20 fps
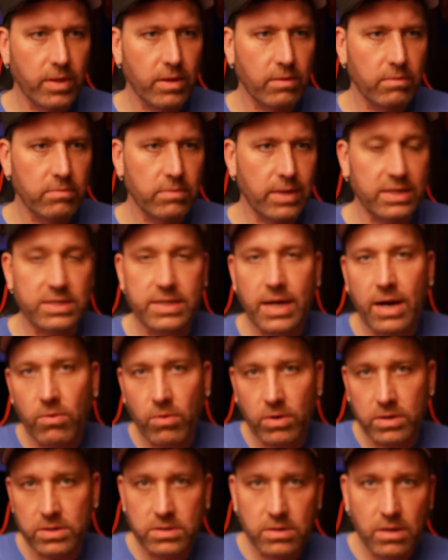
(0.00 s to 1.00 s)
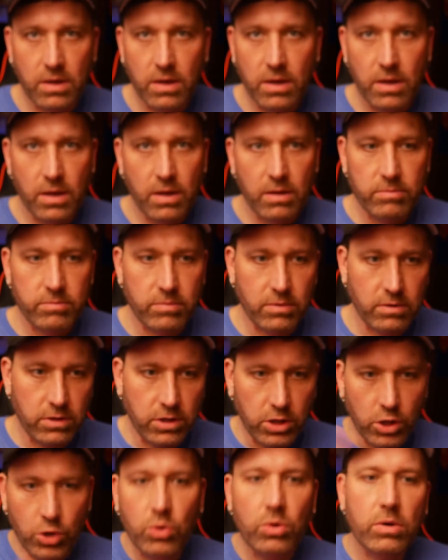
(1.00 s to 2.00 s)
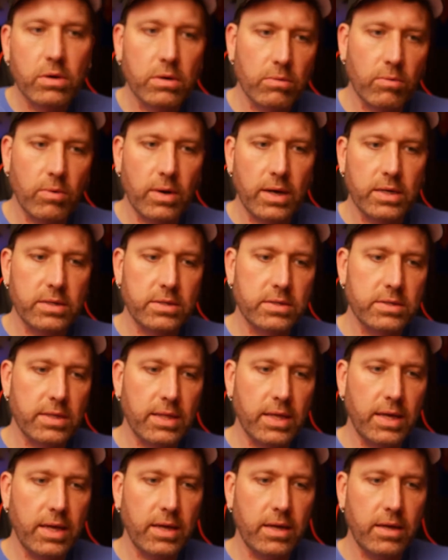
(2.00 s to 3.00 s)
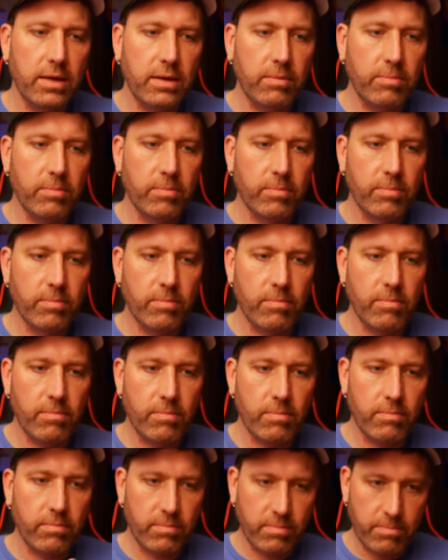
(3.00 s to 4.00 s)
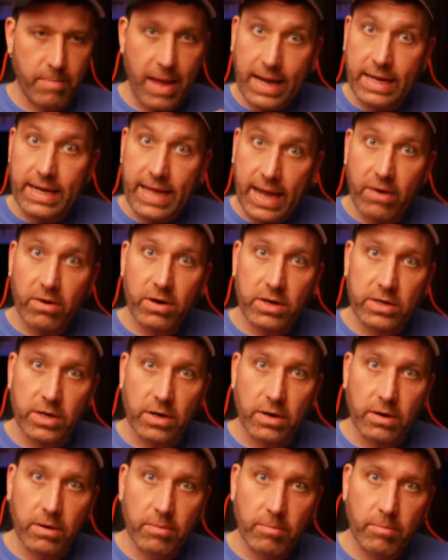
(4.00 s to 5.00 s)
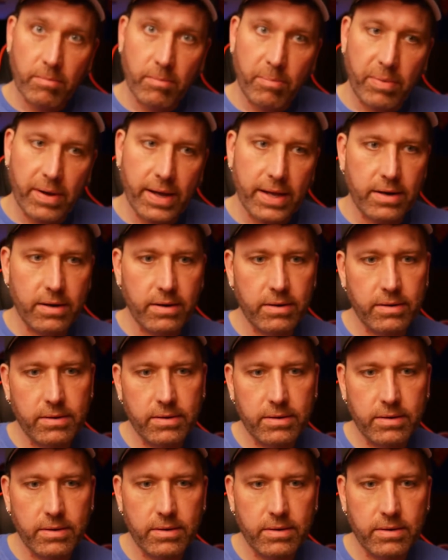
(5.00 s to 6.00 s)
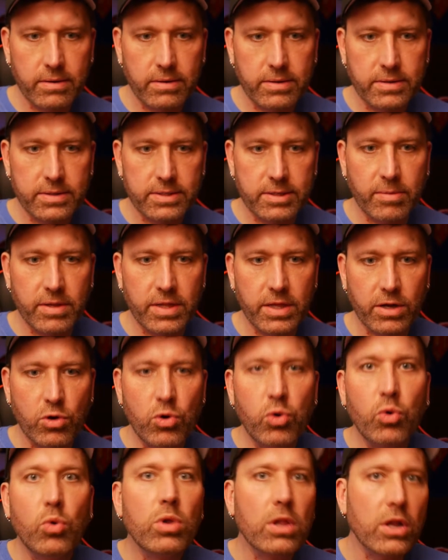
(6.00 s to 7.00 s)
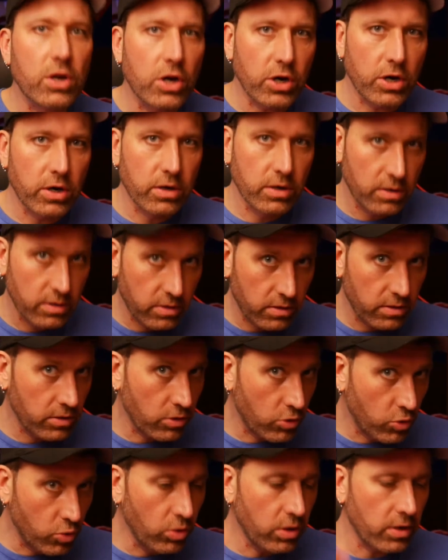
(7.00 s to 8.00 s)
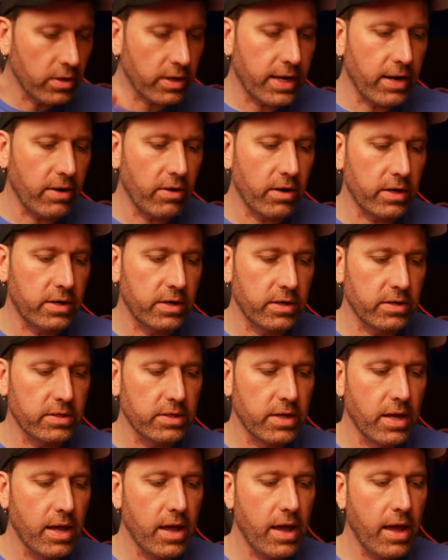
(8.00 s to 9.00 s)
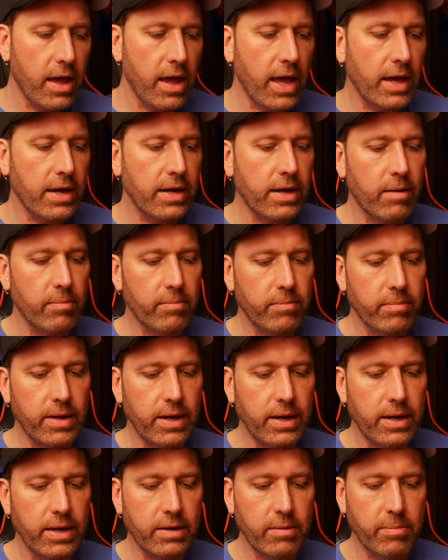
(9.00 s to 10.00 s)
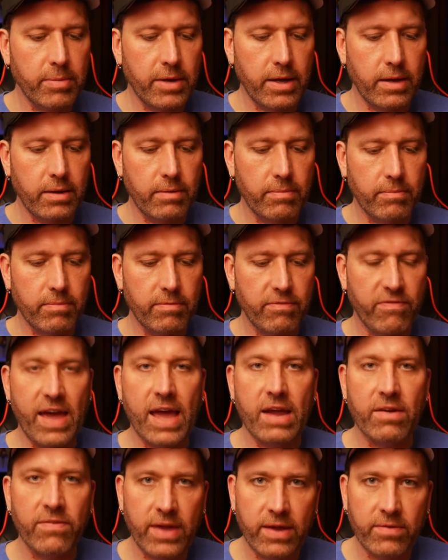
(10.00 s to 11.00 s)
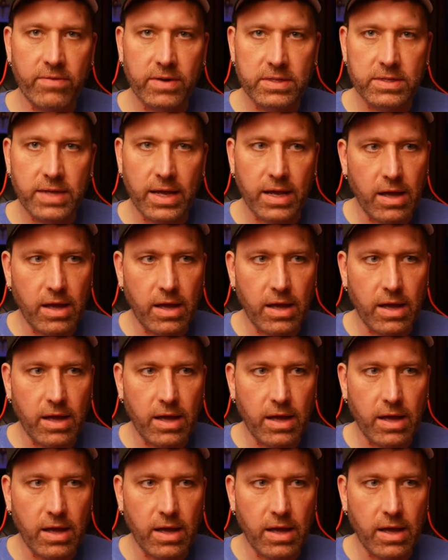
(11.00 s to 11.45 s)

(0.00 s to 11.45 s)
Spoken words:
like Star Wars, Luke was the main character, but some of the cooler characters end up getting to be fan favorites, like